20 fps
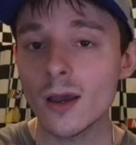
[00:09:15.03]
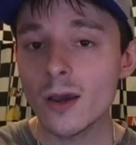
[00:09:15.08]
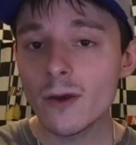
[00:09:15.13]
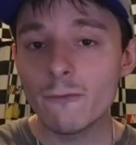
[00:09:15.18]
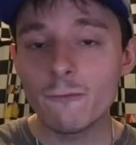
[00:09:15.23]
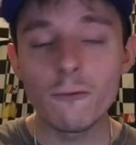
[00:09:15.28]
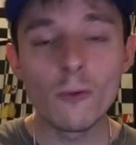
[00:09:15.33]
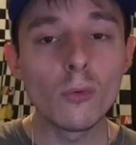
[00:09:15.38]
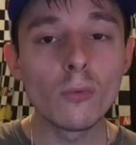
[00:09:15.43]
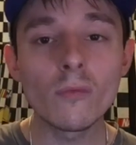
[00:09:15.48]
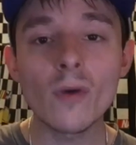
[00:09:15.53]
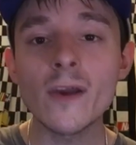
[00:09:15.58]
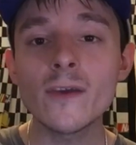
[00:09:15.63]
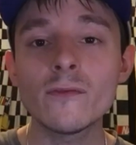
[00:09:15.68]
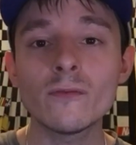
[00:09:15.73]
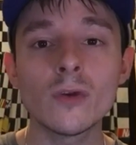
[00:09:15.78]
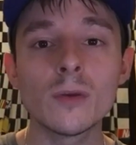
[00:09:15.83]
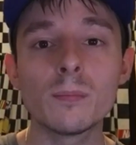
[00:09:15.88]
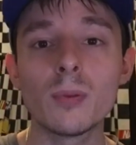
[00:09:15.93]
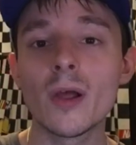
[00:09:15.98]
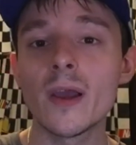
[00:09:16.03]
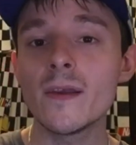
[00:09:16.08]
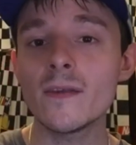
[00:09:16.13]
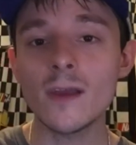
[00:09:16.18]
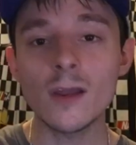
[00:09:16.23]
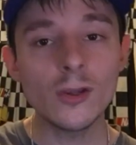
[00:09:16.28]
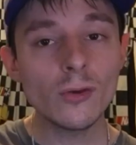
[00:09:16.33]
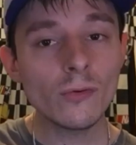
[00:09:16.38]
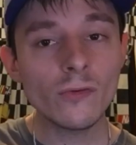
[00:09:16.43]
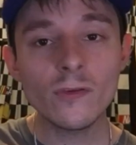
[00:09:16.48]
full race replays,
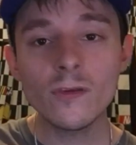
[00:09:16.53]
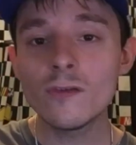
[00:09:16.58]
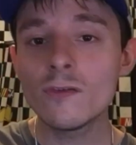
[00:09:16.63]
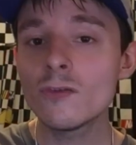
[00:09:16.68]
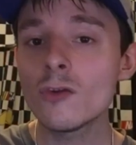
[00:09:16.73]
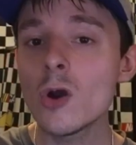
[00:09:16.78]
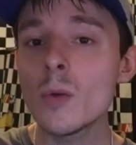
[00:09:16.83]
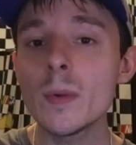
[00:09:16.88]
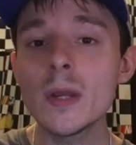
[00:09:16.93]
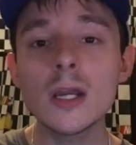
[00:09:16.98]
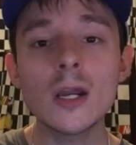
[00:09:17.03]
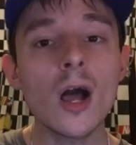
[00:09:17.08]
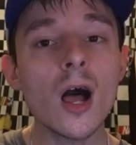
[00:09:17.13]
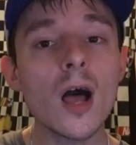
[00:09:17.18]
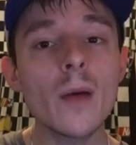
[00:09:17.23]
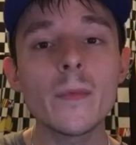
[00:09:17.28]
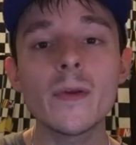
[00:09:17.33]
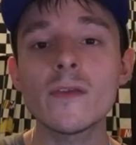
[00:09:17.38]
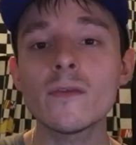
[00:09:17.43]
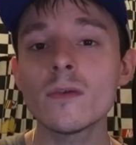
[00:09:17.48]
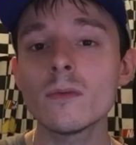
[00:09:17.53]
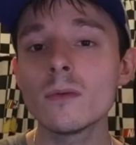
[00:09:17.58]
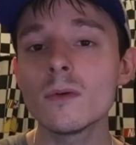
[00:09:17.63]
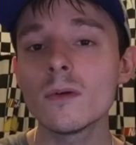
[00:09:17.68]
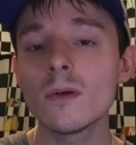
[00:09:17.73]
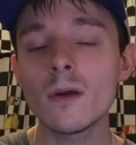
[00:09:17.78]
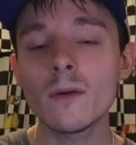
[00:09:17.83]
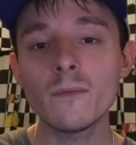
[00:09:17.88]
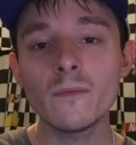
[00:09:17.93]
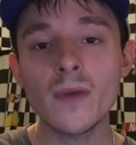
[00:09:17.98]
and you'll see so many comments from
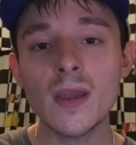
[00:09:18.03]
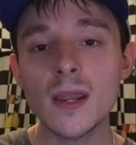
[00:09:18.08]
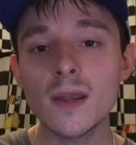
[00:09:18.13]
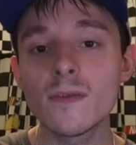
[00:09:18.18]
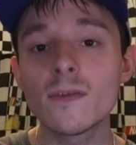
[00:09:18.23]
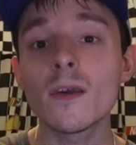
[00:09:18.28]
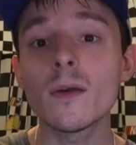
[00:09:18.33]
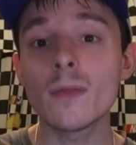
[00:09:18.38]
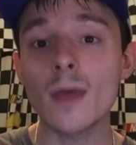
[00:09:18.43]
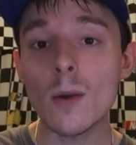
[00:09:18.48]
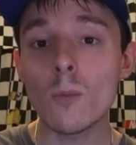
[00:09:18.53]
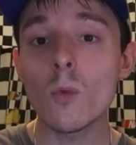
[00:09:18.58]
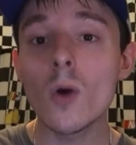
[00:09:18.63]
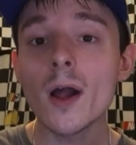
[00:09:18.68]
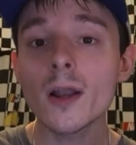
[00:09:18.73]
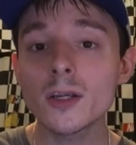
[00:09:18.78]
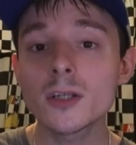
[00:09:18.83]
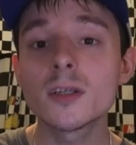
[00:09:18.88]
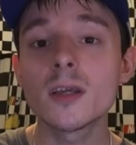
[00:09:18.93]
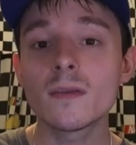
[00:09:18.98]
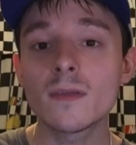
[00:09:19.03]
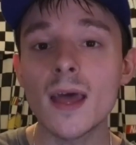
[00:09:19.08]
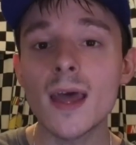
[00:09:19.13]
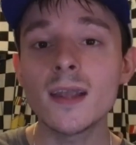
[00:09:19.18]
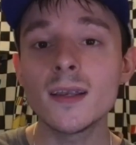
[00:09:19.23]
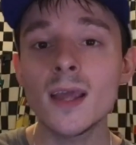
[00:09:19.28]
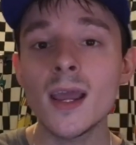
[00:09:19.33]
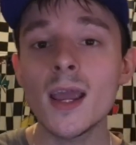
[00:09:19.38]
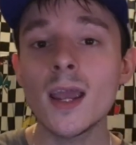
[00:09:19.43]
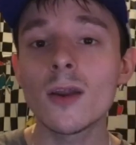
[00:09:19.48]
the fans that watched it that
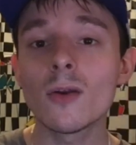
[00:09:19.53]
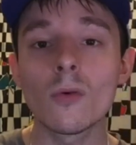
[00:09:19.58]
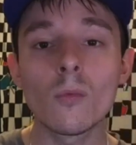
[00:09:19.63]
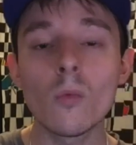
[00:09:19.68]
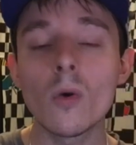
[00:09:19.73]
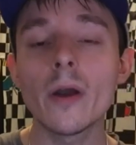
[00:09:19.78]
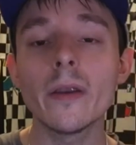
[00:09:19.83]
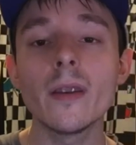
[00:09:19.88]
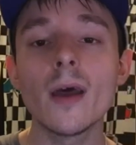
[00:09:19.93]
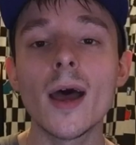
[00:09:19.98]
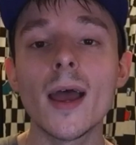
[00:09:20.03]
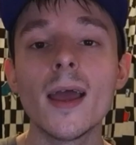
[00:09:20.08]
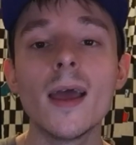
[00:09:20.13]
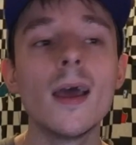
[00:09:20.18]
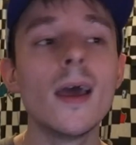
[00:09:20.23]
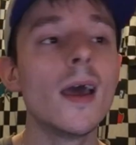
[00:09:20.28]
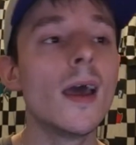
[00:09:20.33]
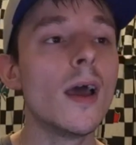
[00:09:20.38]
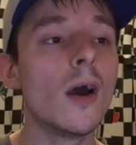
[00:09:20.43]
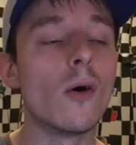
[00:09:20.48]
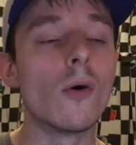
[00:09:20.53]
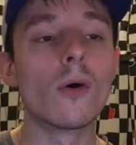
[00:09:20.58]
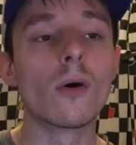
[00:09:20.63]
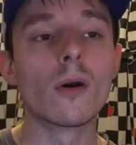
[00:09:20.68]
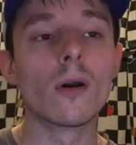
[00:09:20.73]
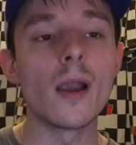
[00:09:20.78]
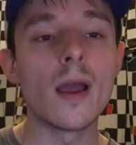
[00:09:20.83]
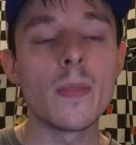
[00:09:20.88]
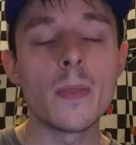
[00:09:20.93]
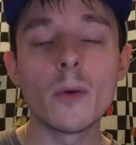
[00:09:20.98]
day or whatnot,
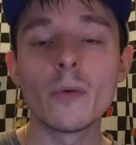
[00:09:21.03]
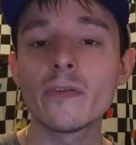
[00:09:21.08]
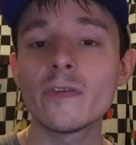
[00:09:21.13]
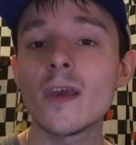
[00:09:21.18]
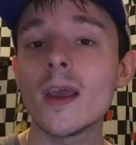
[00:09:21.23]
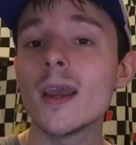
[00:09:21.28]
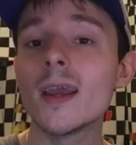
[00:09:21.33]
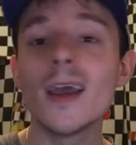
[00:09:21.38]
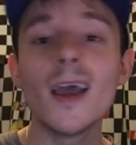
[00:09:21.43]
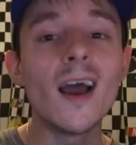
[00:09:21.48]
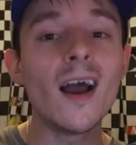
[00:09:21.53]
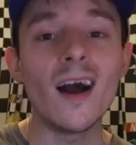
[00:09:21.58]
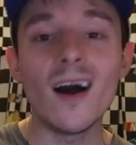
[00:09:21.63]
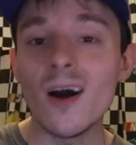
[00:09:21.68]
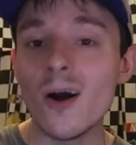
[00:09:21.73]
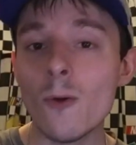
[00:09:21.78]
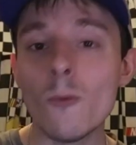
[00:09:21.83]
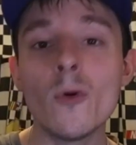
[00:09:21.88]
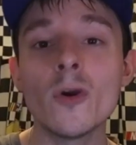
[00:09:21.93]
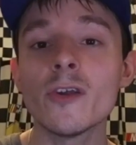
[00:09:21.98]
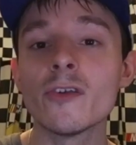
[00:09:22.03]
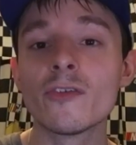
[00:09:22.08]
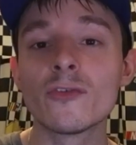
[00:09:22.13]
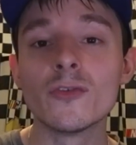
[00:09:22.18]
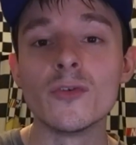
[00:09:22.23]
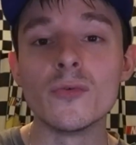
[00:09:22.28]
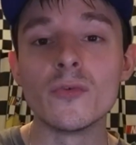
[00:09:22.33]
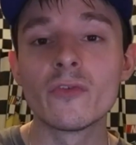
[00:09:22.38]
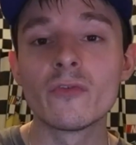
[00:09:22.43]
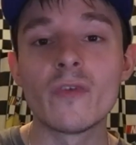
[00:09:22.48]
and they'll say, oh, what a
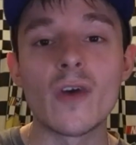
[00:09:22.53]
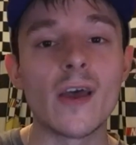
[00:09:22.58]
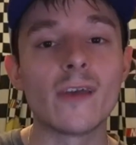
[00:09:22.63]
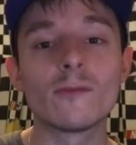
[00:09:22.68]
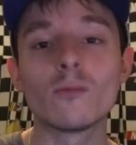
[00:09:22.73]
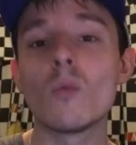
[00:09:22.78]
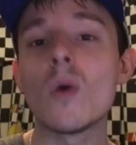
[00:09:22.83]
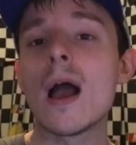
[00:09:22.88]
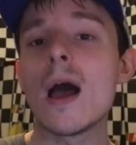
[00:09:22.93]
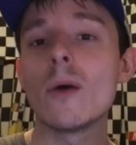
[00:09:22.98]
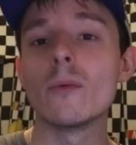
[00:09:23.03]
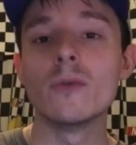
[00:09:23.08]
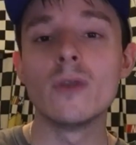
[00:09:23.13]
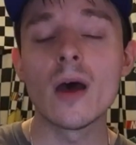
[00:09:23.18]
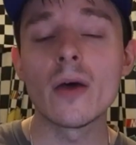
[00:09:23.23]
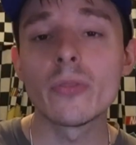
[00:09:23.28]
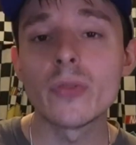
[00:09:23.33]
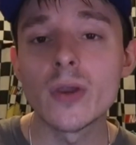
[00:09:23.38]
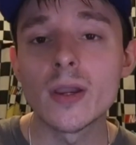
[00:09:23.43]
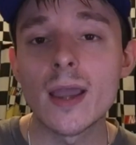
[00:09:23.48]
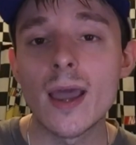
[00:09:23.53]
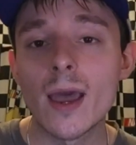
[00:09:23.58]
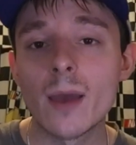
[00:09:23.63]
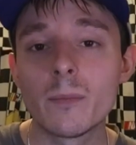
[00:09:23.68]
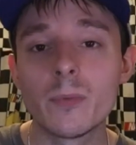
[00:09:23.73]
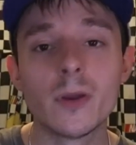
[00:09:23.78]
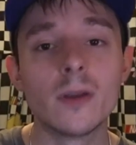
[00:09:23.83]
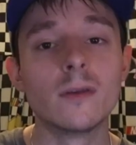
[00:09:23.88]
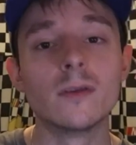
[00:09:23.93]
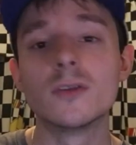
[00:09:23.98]
snooze fest. Wow, nothing
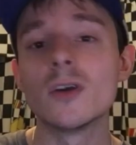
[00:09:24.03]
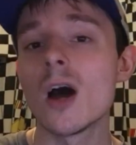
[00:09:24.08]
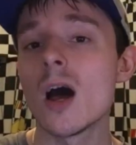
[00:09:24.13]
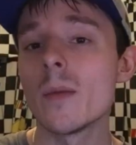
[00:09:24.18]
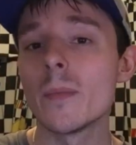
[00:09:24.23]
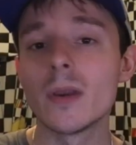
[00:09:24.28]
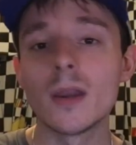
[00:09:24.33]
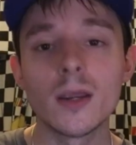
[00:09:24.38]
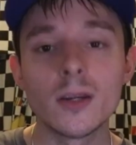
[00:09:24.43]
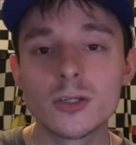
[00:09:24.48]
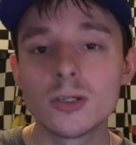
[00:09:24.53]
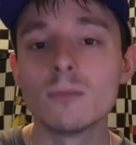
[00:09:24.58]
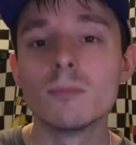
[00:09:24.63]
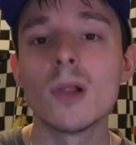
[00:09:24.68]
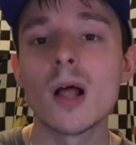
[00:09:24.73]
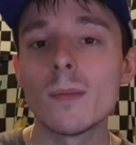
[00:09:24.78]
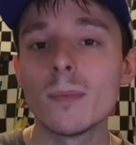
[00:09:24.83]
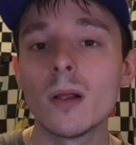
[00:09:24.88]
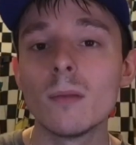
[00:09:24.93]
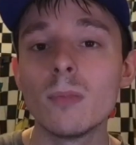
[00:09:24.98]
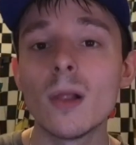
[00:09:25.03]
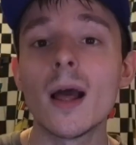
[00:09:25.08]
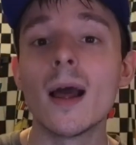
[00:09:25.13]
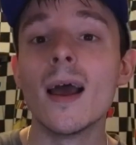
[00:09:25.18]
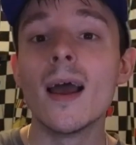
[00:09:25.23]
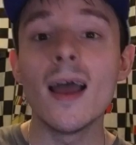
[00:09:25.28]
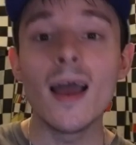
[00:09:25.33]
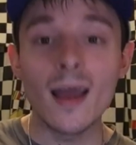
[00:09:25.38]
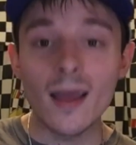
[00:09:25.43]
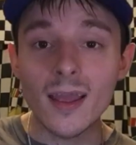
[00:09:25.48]
happened. Domination, blah, blah, blah.
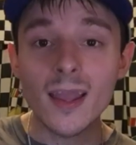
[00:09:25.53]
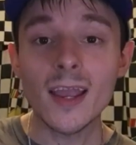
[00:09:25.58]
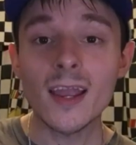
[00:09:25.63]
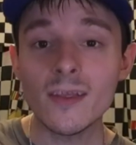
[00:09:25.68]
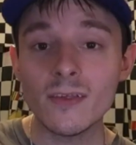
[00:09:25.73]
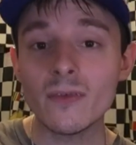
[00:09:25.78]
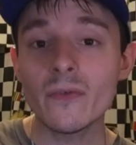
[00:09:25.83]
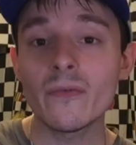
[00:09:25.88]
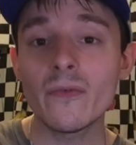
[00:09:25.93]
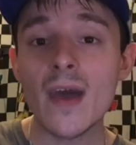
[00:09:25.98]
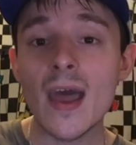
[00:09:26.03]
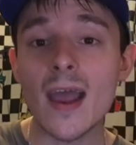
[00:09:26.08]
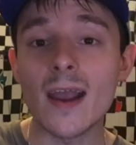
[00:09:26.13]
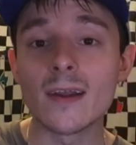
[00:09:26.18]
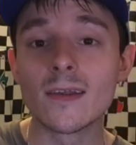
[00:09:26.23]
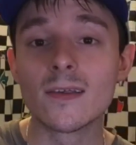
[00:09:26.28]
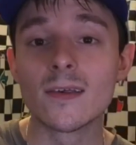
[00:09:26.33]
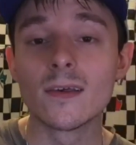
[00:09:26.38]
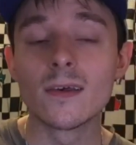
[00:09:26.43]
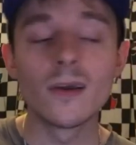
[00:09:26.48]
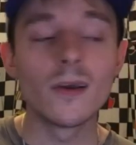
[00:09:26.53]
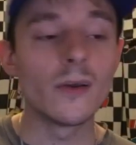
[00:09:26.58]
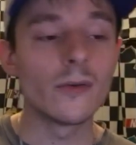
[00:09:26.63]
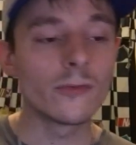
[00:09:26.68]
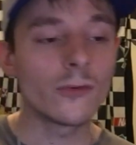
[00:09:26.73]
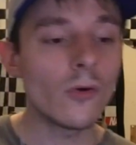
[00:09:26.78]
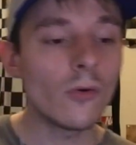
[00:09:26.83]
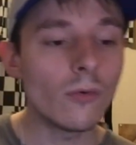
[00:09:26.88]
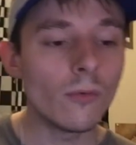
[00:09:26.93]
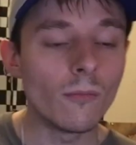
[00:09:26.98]
It's a fact.
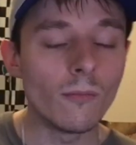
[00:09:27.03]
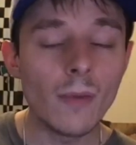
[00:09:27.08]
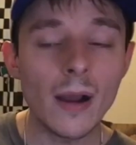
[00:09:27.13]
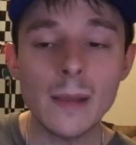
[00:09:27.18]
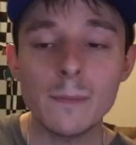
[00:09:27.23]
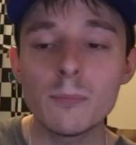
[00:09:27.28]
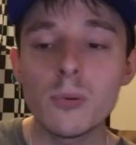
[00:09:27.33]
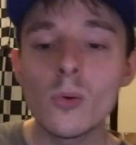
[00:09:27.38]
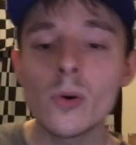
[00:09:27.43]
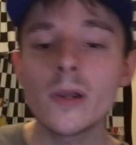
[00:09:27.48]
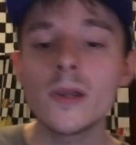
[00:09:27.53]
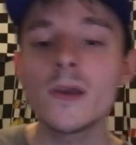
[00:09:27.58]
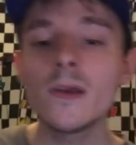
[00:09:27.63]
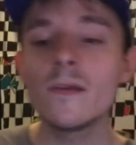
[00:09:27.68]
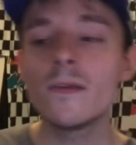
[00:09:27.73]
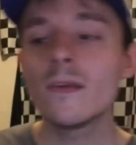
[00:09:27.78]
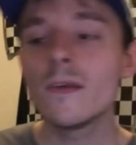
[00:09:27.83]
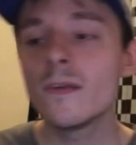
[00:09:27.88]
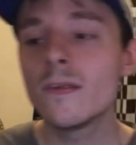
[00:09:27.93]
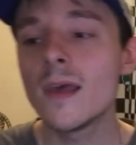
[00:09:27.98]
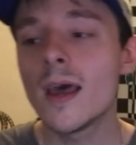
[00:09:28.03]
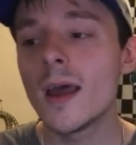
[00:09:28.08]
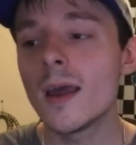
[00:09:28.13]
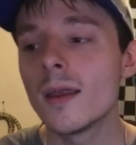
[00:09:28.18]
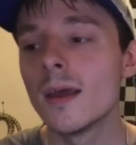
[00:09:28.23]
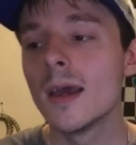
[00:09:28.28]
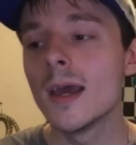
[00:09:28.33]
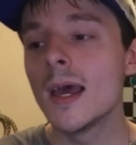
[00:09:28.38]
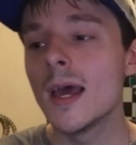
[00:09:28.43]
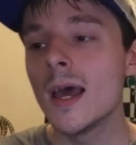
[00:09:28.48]
So my point is
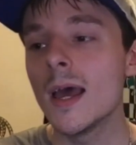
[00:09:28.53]
that